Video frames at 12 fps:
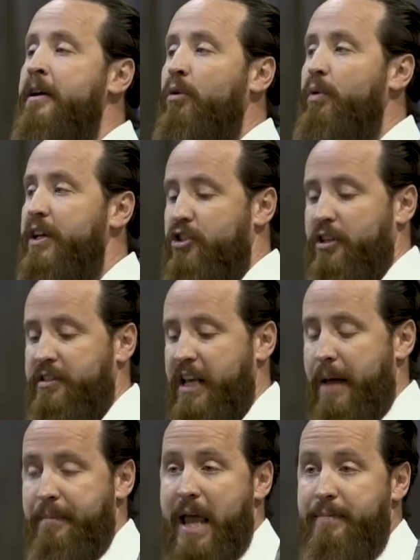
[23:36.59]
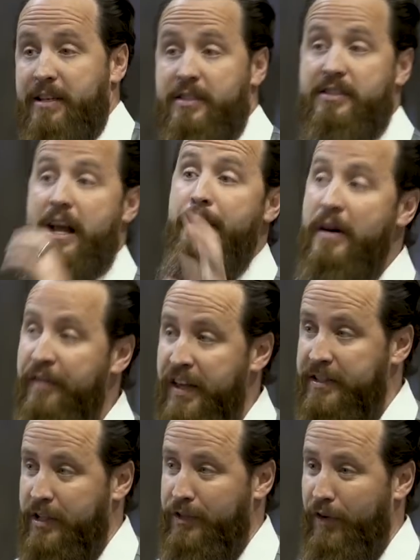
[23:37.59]
we should say maybe some of
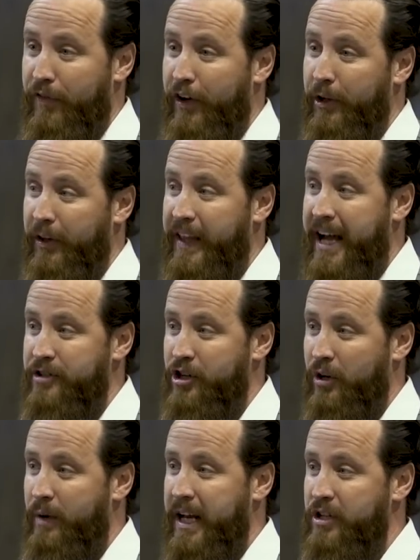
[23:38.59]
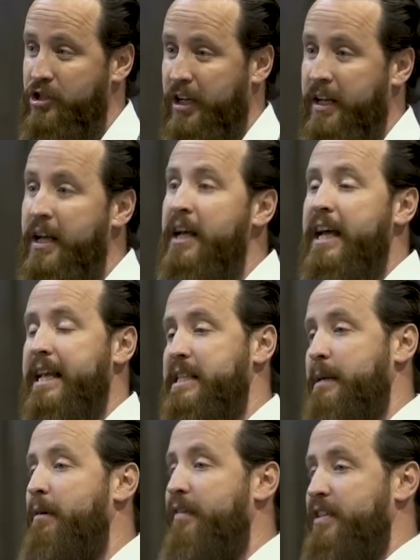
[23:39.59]
this is fulfilled in that generation, and
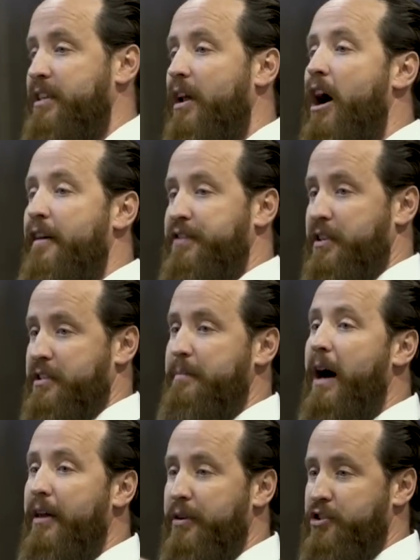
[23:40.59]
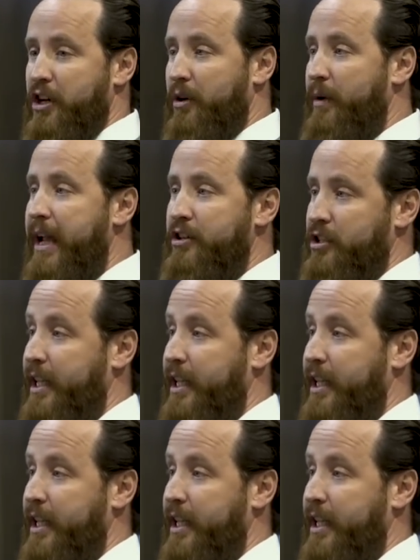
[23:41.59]
some of it is off to some other generation.